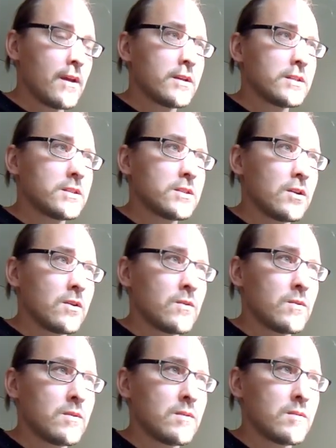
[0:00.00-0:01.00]

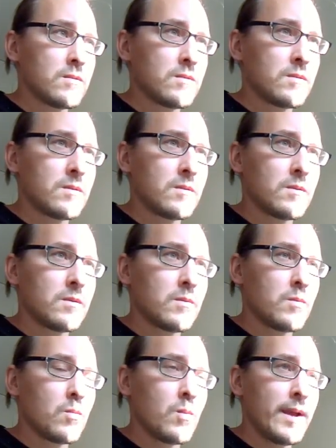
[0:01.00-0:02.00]
So
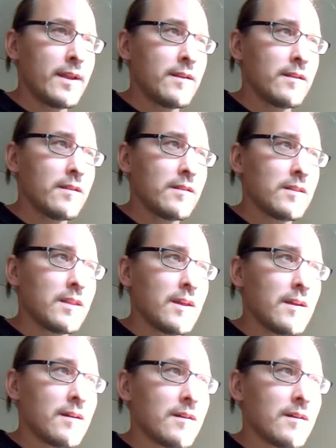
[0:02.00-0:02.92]
when the